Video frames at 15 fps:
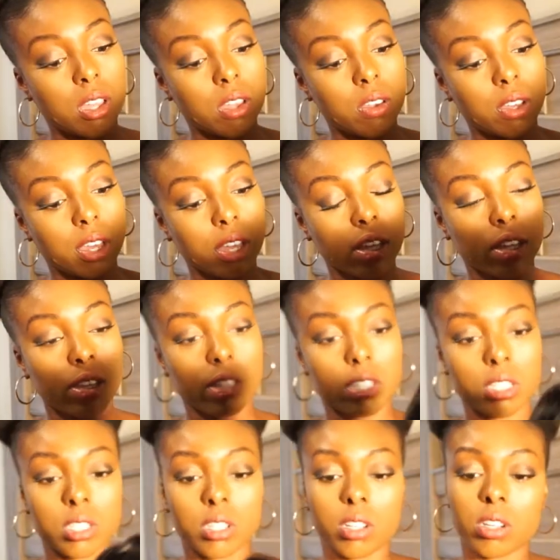Okay, this
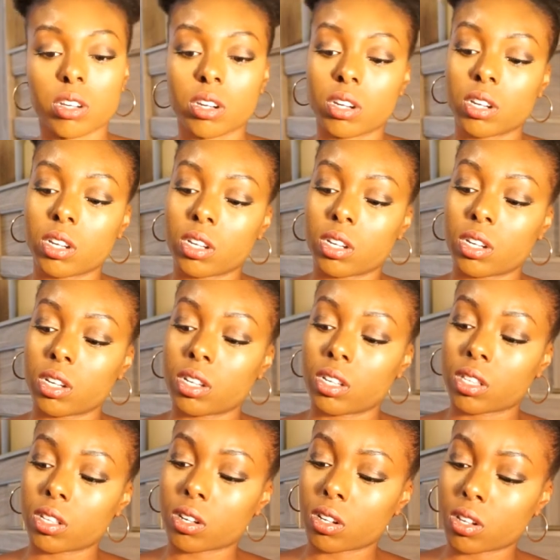is their,
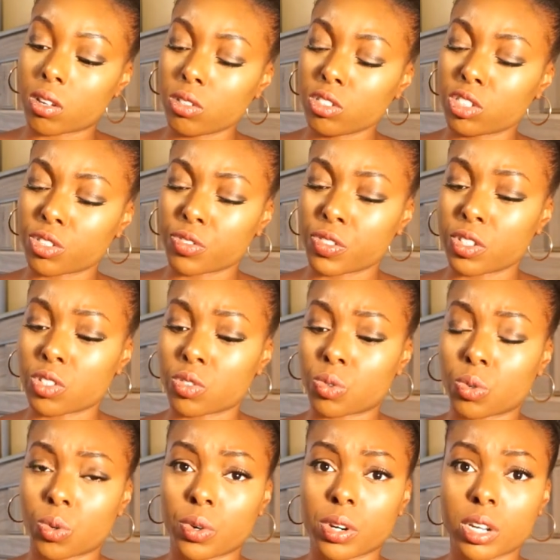their closure. Feels
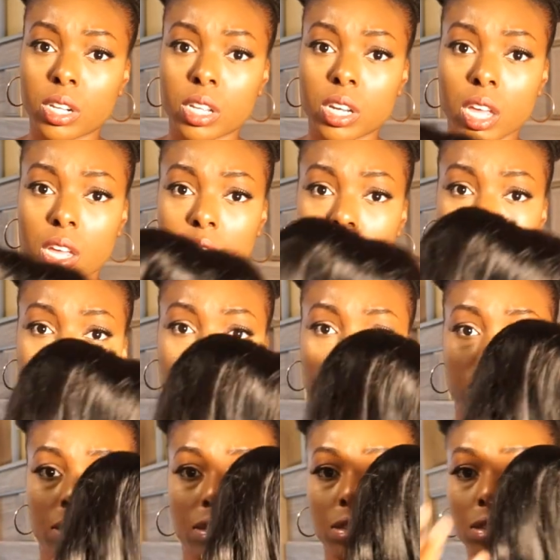really
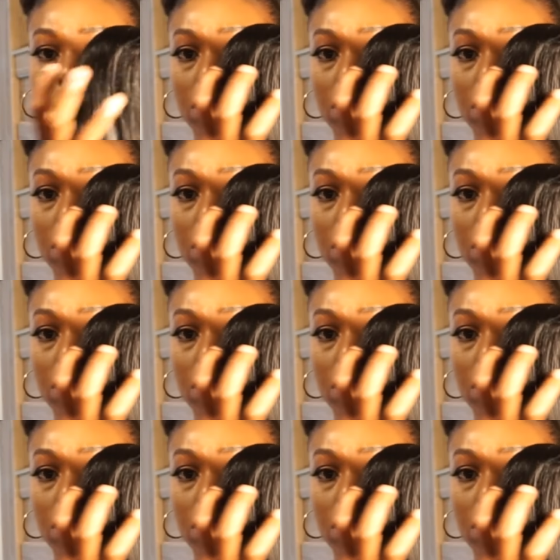nice.